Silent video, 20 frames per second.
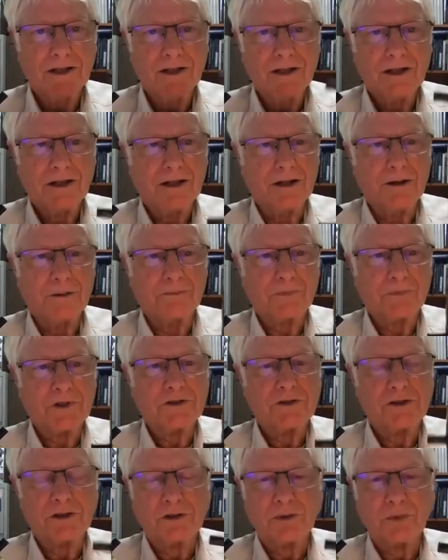um,
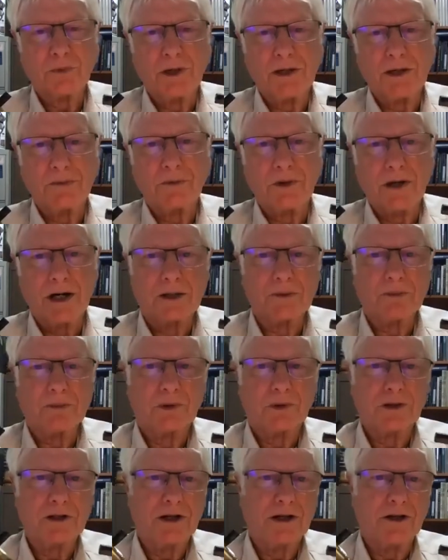six weight rod
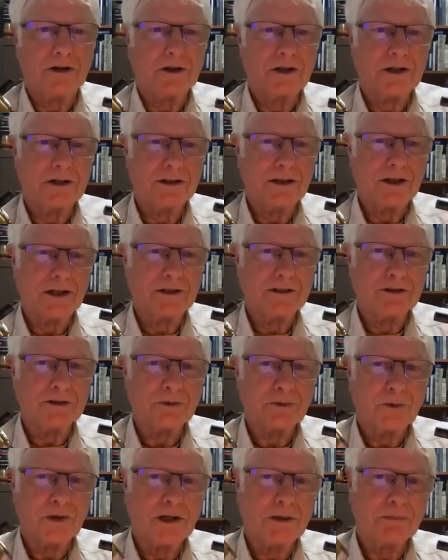will carry. And I
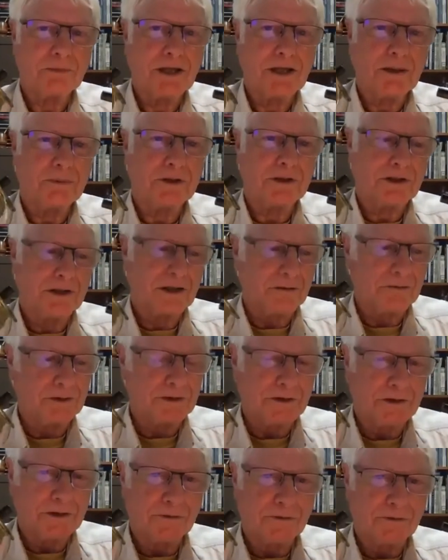just want to be able to cover
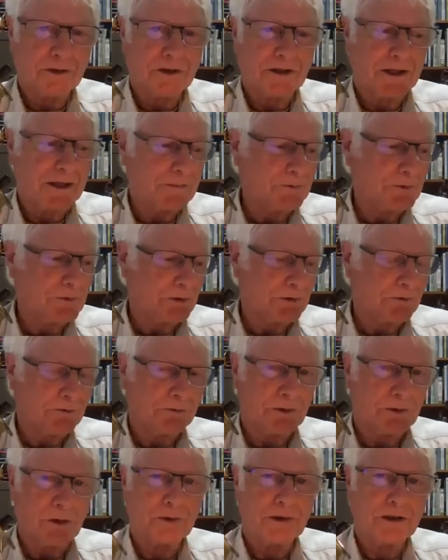the different depths with a
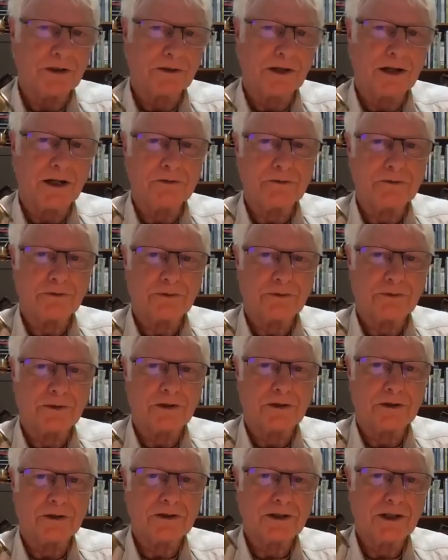floating line
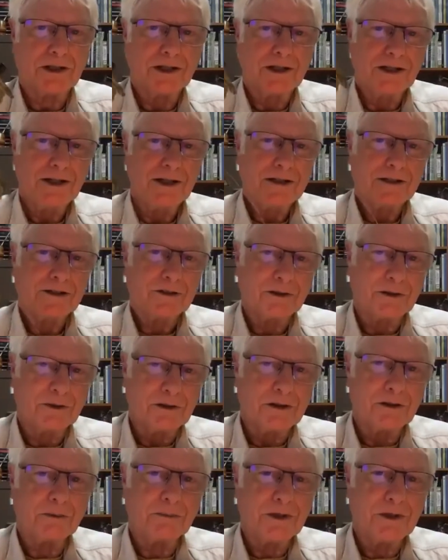first, clear
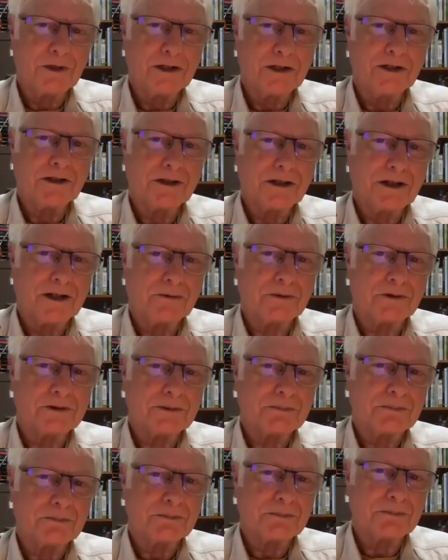intermediate
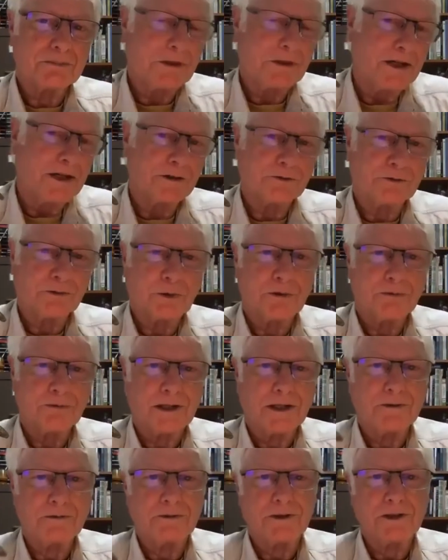covers maybe down to four or
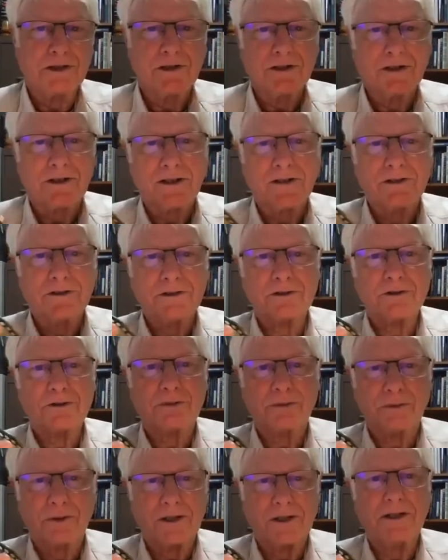five feet. And then this
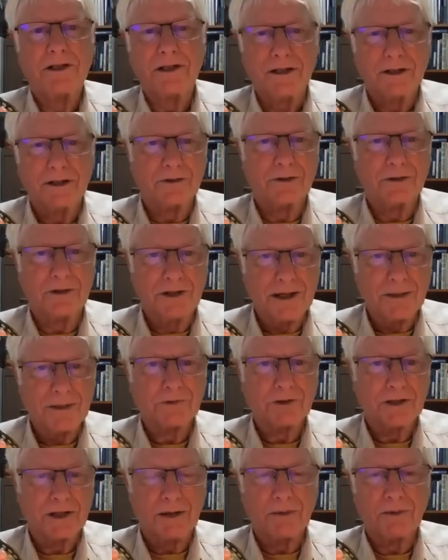is for any other depth
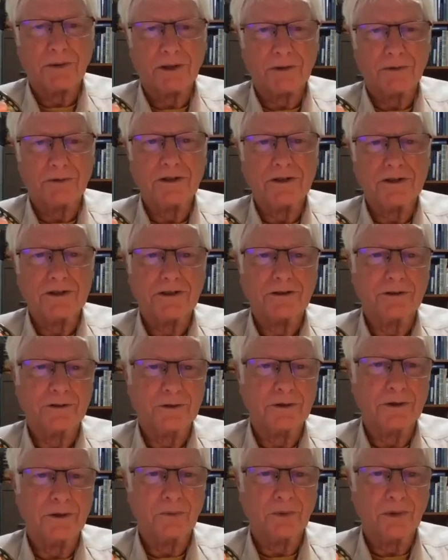that I want to reach,
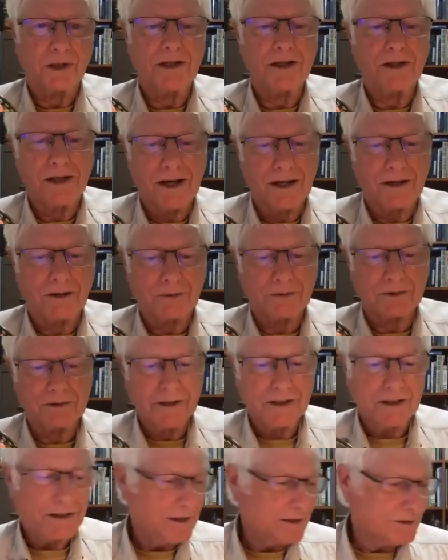including way down.
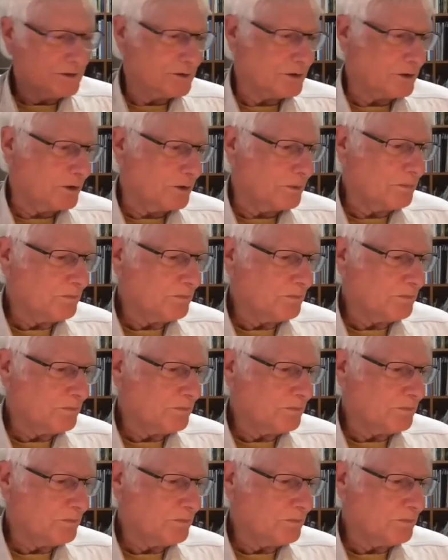So